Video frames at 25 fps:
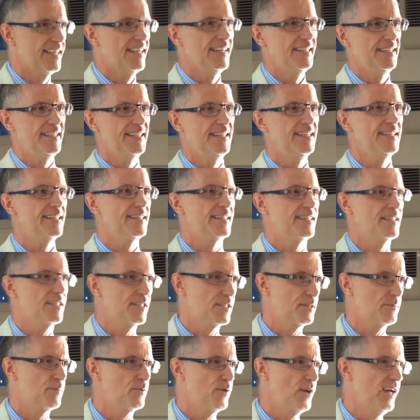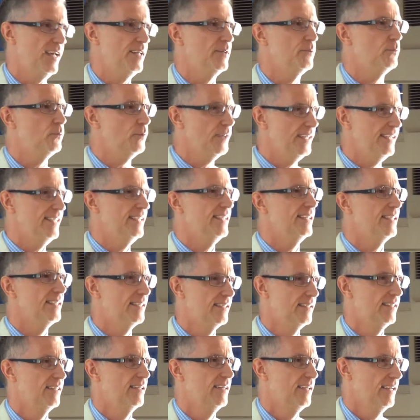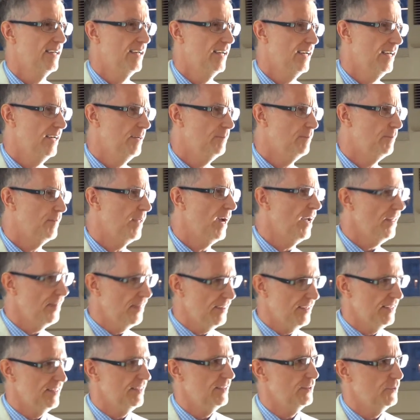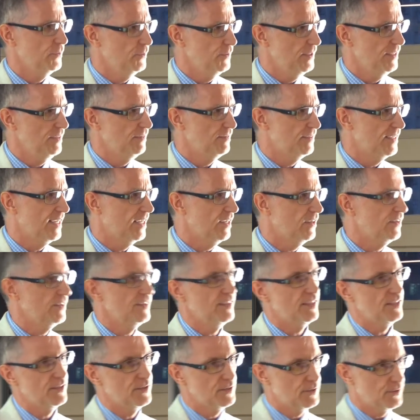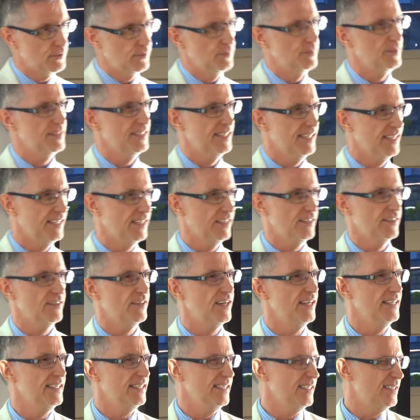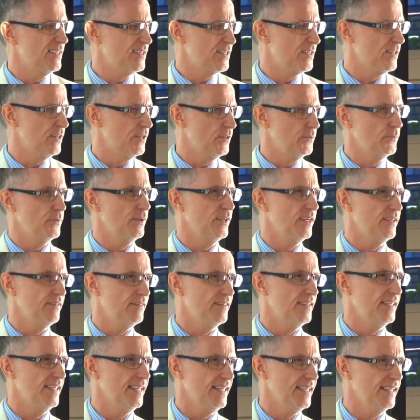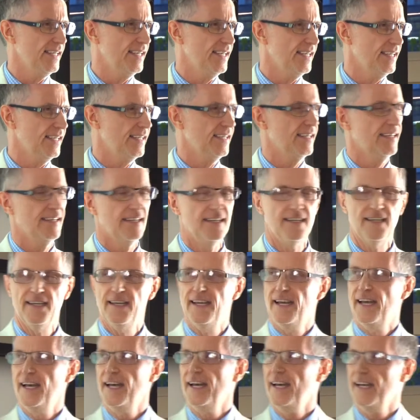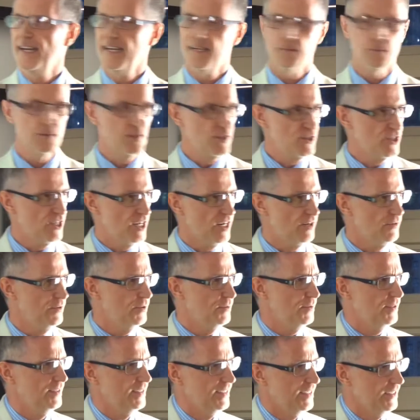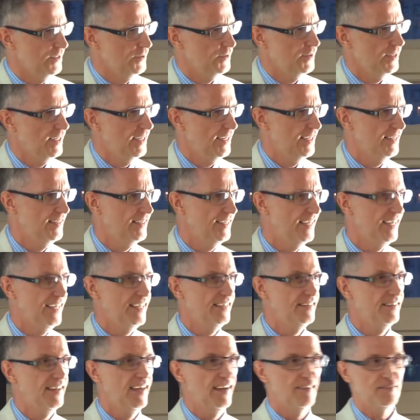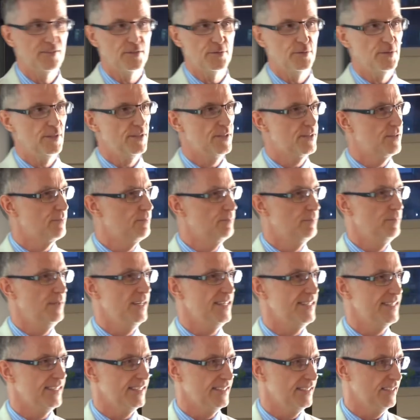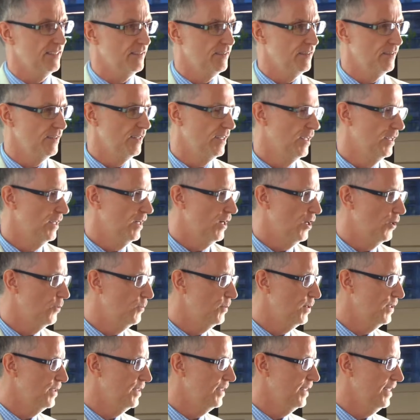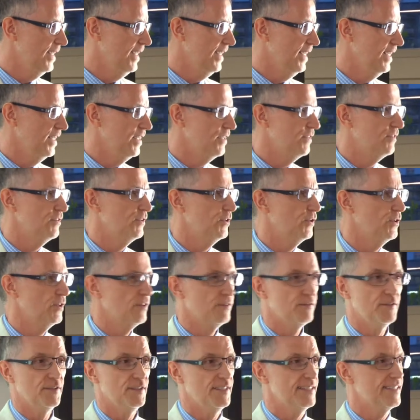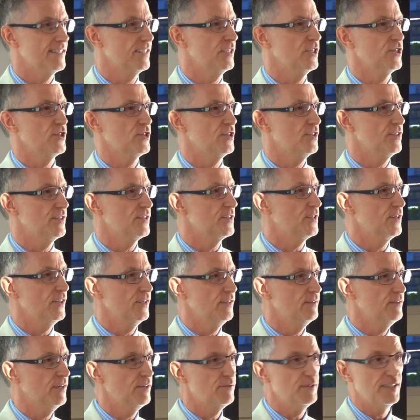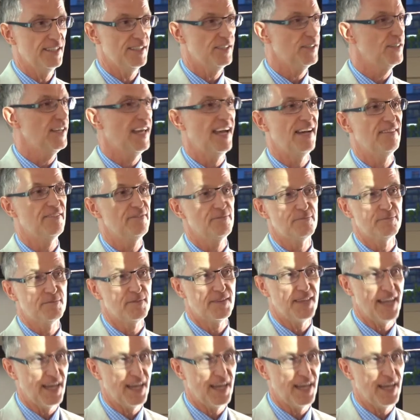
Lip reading: ideas that spread win. I think that we've cottoned onto a particular idea in a certain way of thinking, and I want to share it with you, and then afterwards basically open the floor for discussion. So I really don't have